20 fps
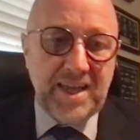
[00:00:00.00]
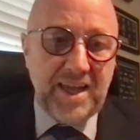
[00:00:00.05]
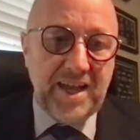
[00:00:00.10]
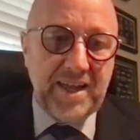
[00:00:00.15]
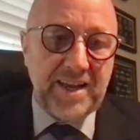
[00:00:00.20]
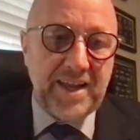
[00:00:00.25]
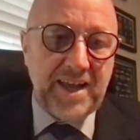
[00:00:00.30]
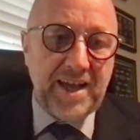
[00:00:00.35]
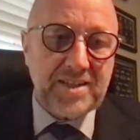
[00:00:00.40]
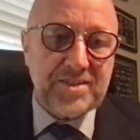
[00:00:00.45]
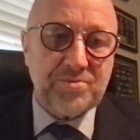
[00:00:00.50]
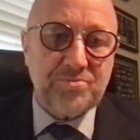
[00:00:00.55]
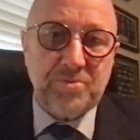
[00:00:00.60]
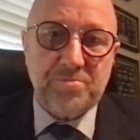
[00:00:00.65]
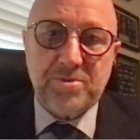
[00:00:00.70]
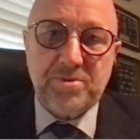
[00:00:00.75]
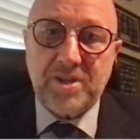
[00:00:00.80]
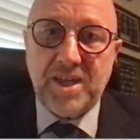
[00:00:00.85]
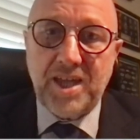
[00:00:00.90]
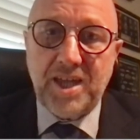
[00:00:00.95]
and ask
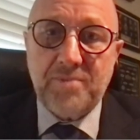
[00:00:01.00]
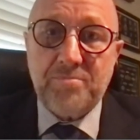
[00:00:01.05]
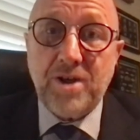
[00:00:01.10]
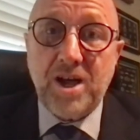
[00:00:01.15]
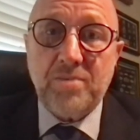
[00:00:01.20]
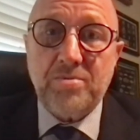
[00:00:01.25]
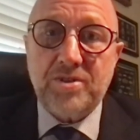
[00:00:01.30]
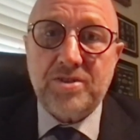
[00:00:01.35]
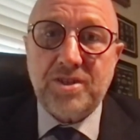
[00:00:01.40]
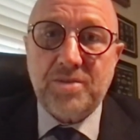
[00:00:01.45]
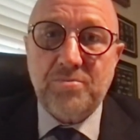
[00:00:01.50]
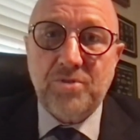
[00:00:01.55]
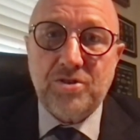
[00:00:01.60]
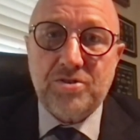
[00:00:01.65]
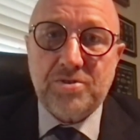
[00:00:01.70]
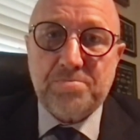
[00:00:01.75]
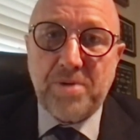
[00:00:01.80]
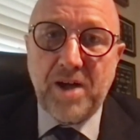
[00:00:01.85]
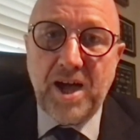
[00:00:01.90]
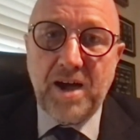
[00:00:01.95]
what became probably the
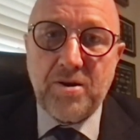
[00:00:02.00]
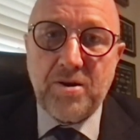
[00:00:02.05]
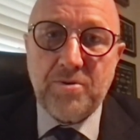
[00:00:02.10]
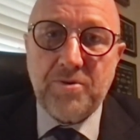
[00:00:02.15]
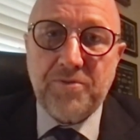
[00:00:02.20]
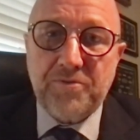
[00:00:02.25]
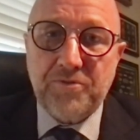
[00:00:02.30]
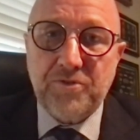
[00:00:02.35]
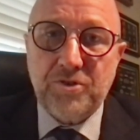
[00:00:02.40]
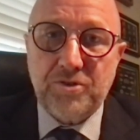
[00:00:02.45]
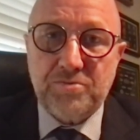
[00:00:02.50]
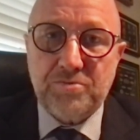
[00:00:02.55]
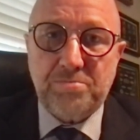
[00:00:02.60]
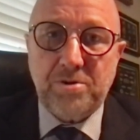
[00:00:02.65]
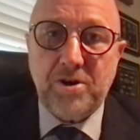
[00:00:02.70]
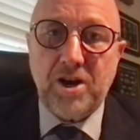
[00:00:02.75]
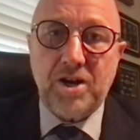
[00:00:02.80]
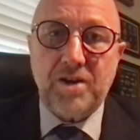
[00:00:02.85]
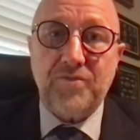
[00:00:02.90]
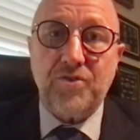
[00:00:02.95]
most powerful
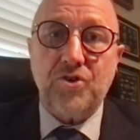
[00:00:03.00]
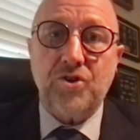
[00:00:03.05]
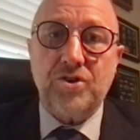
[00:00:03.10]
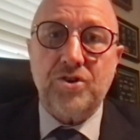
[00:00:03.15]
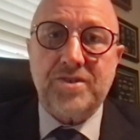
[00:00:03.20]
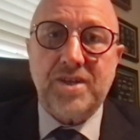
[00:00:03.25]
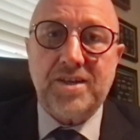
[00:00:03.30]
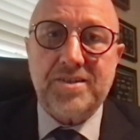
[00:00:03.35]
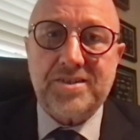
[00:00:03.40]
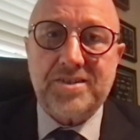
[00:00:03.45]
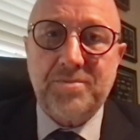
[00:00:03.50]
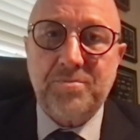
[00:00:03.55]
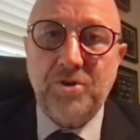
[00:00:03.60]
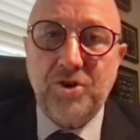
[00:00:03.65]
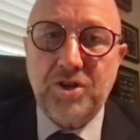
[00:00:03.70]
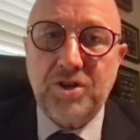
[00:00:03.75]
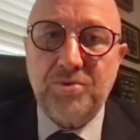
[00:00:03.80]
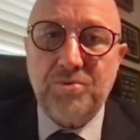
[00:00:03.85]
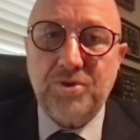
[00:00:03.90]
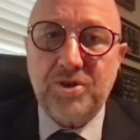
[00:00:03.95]
part of her
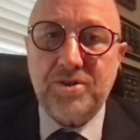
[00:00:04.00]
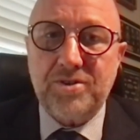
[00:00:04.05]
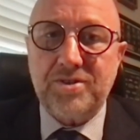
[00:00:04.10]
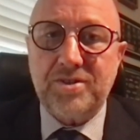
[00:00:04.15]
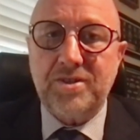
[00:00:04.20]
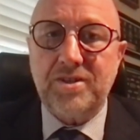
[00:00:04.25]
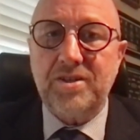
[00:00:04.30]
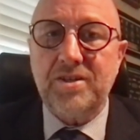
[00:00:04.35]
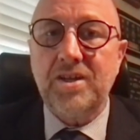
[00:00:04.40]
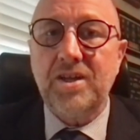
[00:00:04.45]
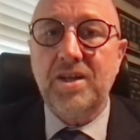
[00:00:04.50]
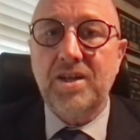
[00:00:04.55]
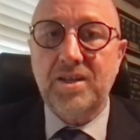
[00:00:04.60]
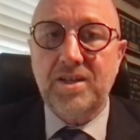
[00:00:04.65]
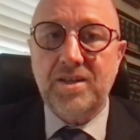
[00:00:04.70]
testimony, where she